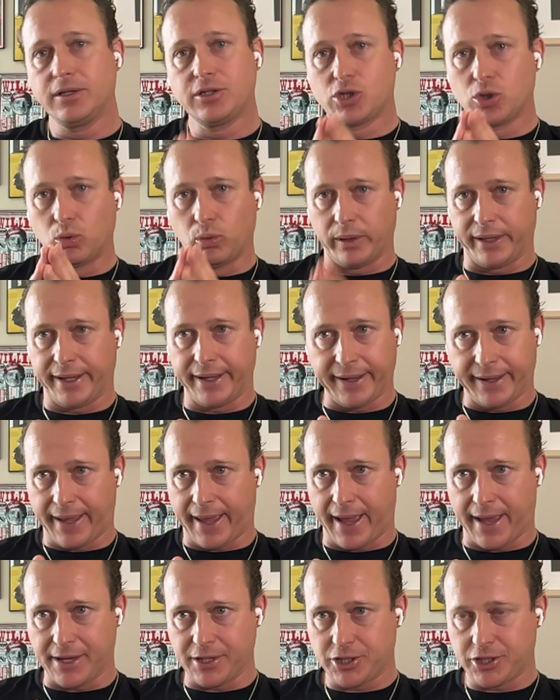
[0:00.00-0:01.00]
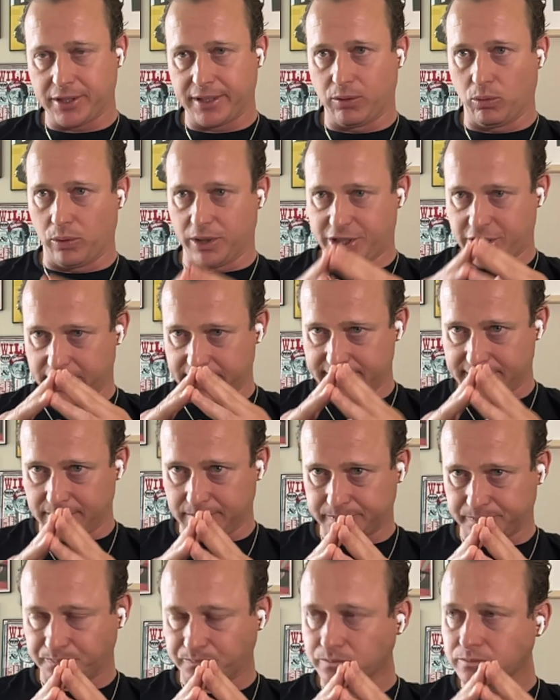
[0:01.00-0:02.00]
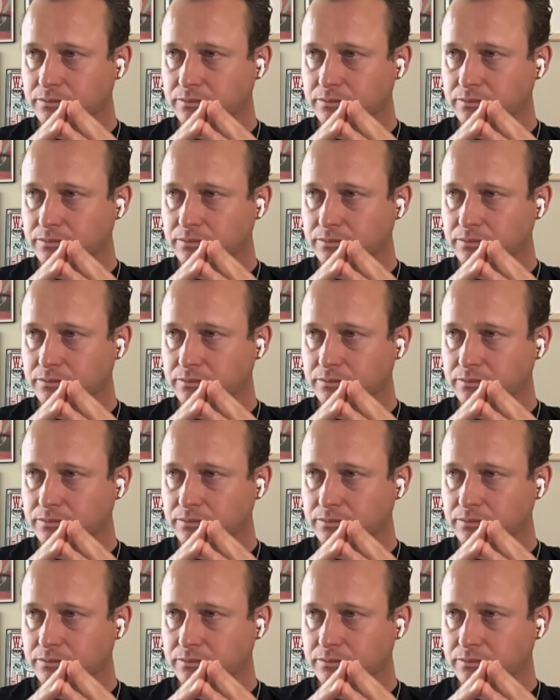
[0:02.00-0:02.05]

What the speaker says: to re-engage, which is